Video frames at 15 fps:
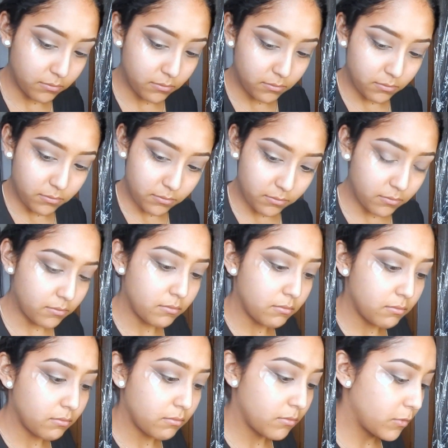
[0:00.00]
just
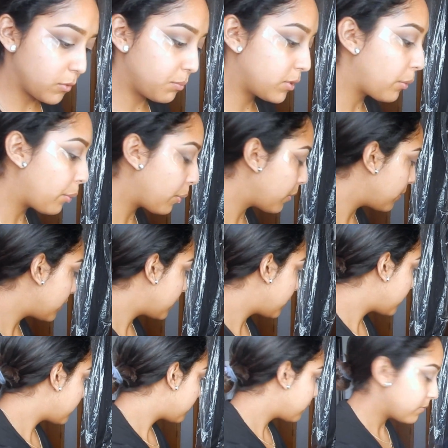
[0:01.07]
applying that. I wanted
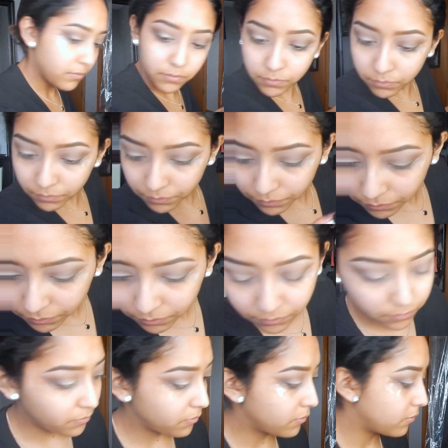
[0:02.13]
to create sort of a
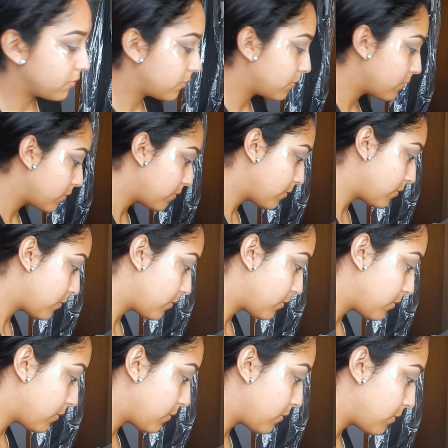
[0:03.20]
cut crease, but
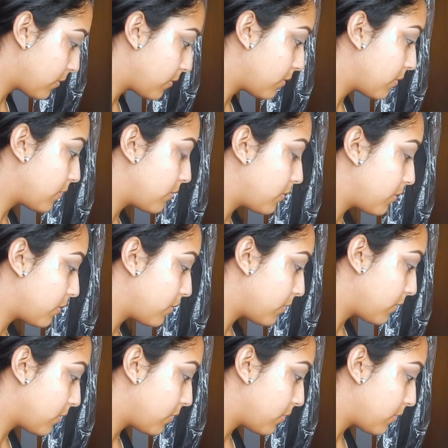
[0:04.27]
like, it really didn't go
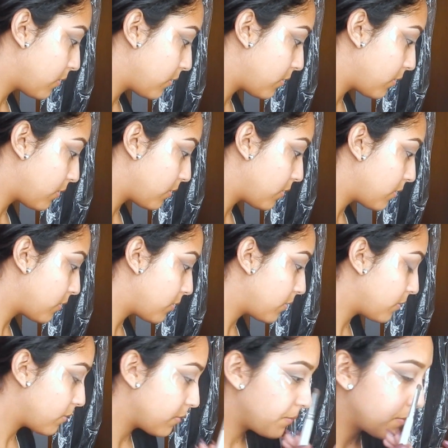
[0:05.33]
through
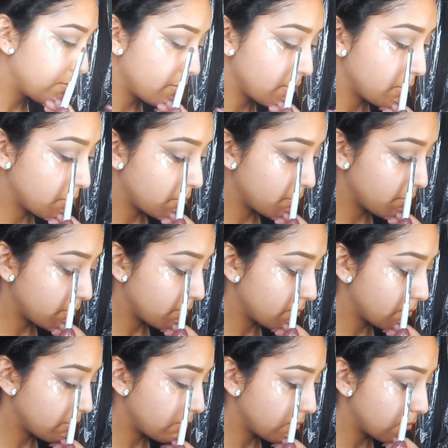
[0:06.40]
since I like
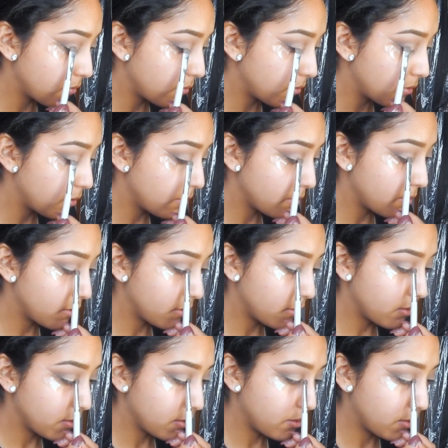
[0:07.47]
kept on blending
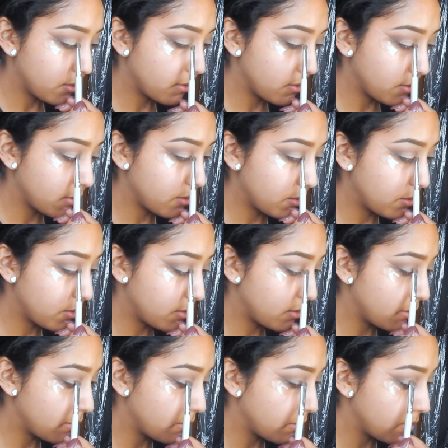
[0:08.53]
afterwards. You'll
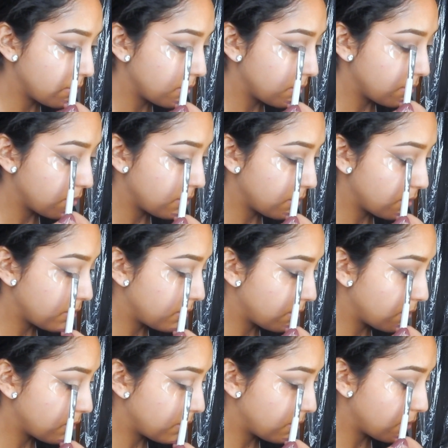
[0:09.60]
see, but like, I make it
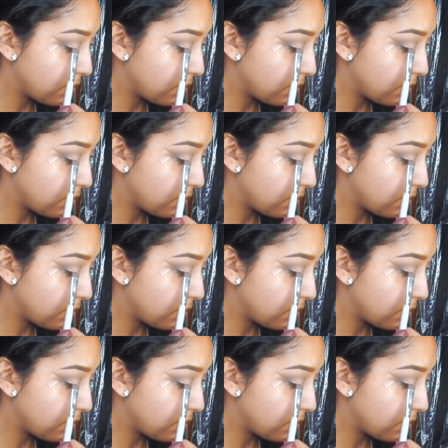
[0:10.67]
work.